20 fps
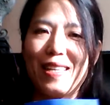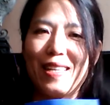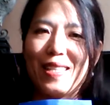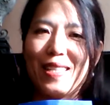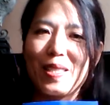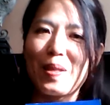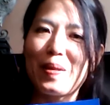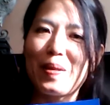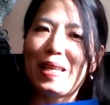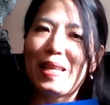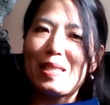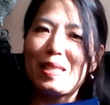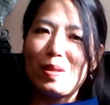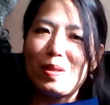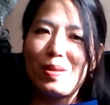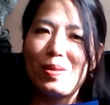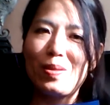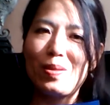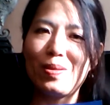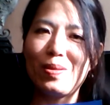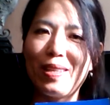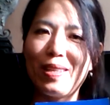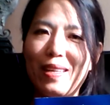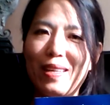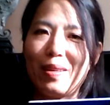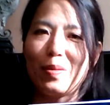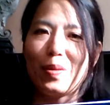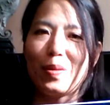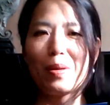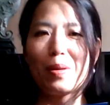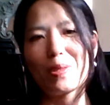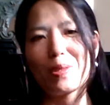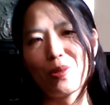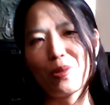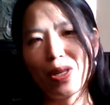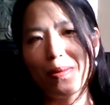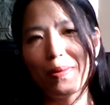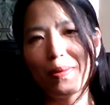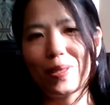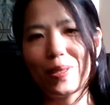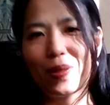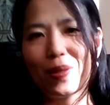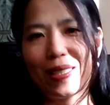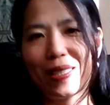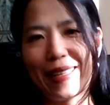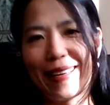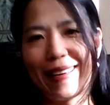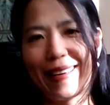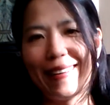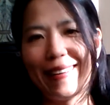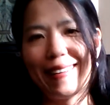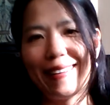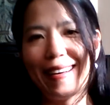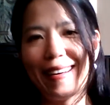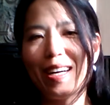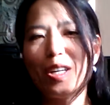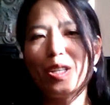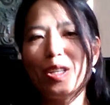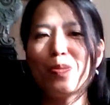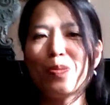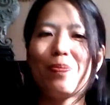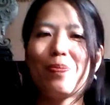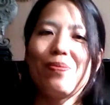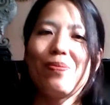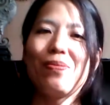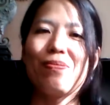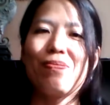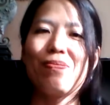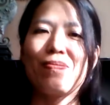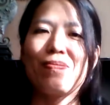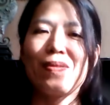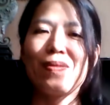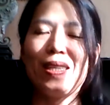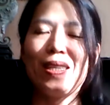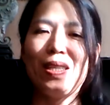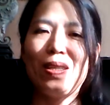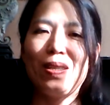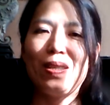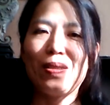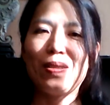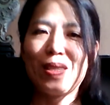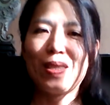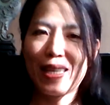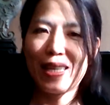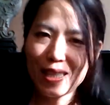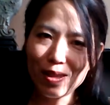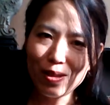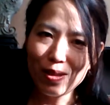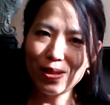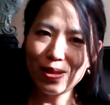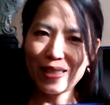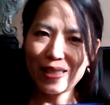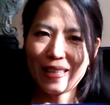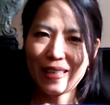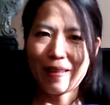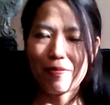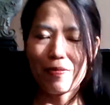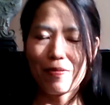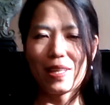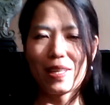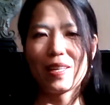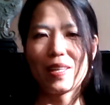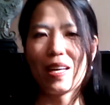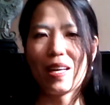So that's what I want to share with you today. I hope you take a look and find it